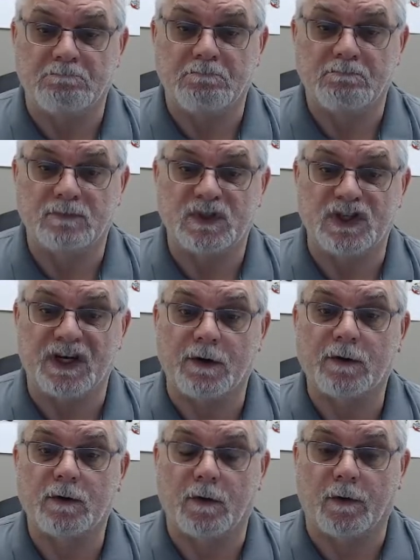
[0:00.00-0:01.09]
jigger
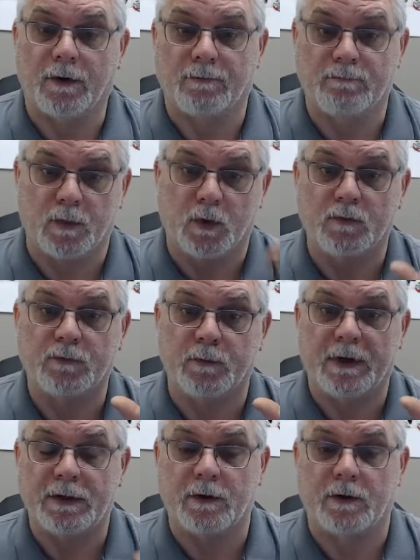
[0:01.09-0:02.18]
or move when
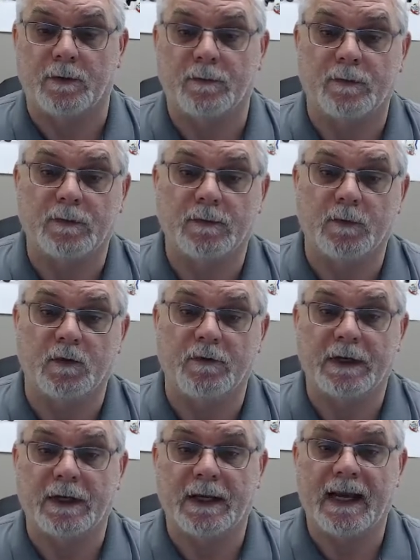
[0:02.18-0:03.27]
you're moving the
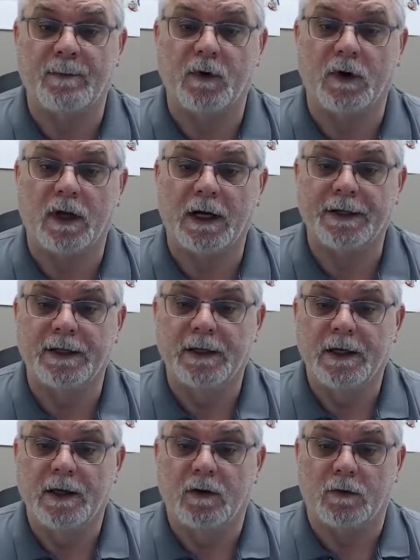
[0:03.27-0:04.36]
camera a lot,
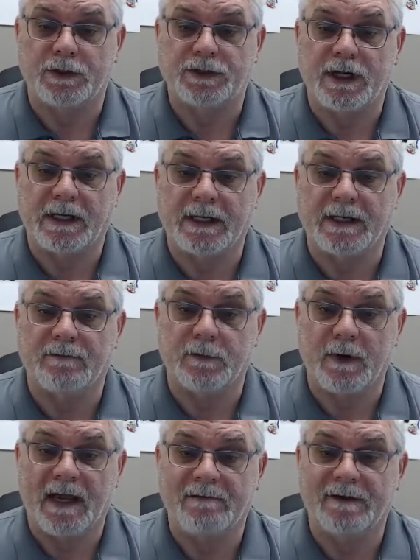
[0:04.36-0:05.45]
or shaking if you
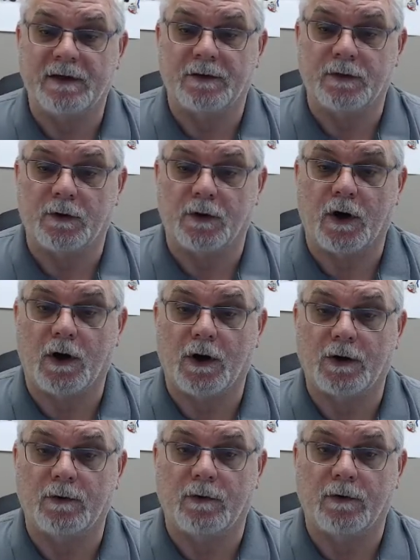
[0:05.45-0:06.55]
have it on your car
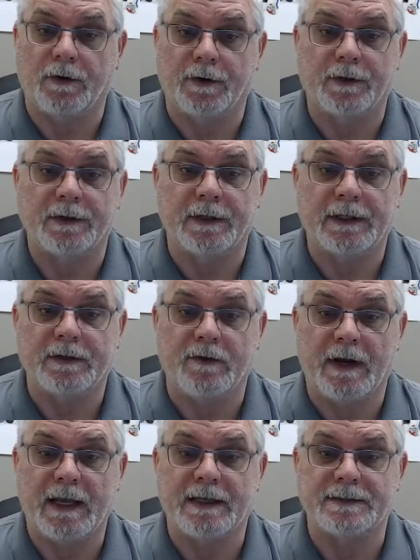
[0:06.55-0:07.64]
or in your
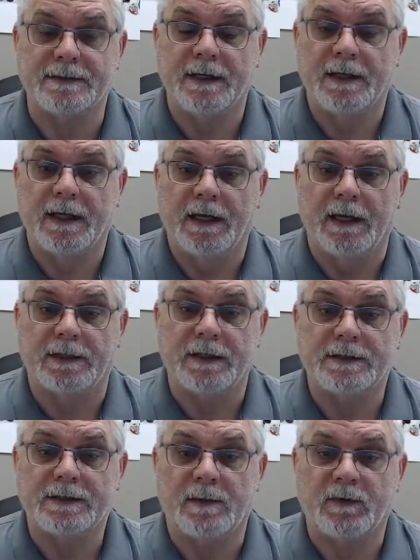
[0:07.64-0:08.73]
hands. It does
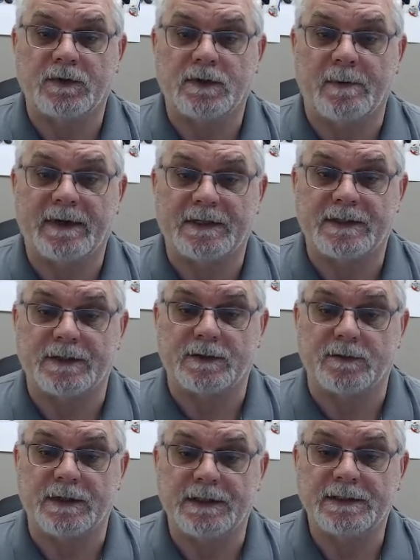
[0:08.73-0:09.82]
come with some
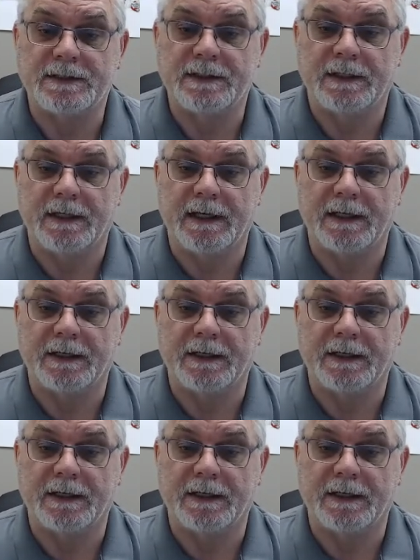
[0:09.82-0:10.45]
accessories, and